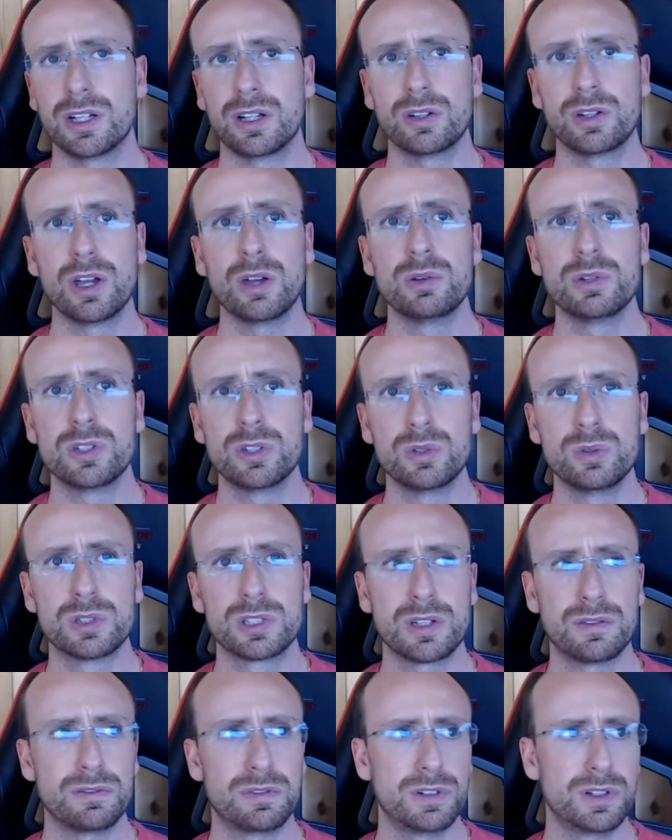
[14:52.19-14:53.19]
Go and do
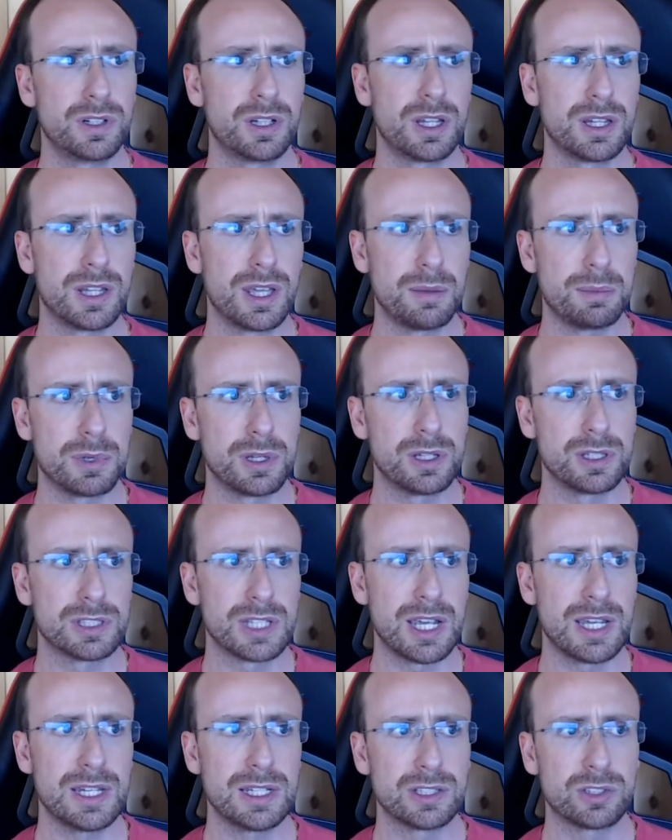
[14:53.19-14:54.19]
something like that, because
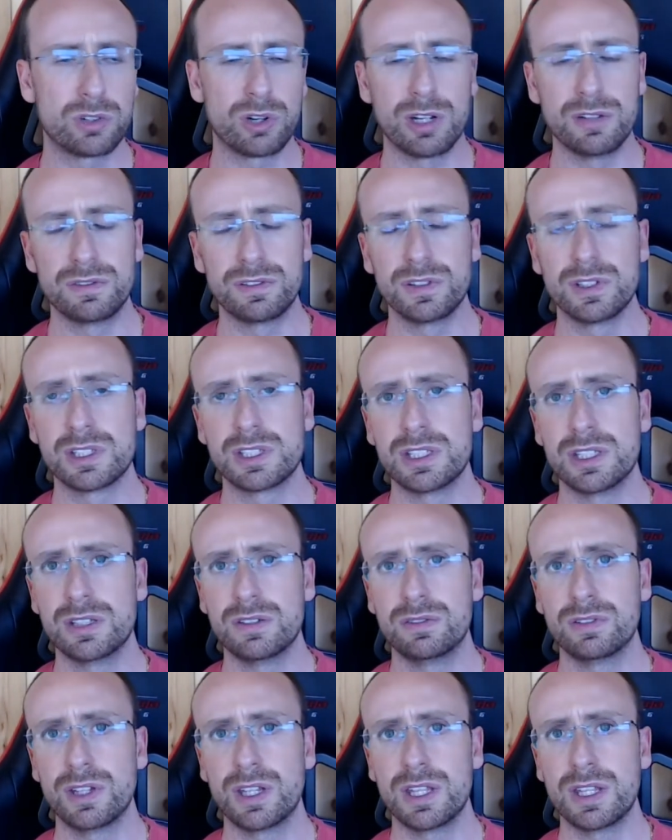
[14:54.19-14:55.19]
A, it's great for your
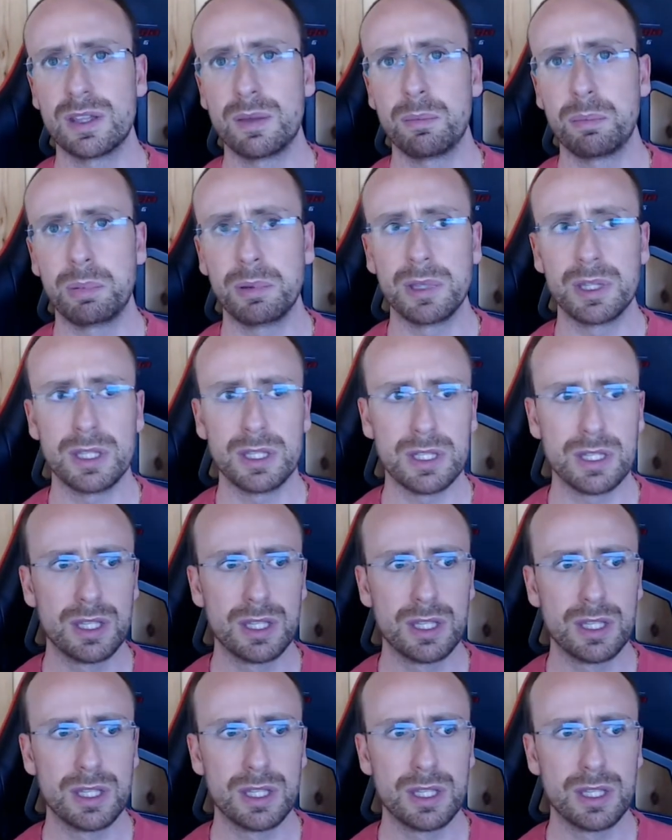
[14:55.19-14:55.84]
CV, and B,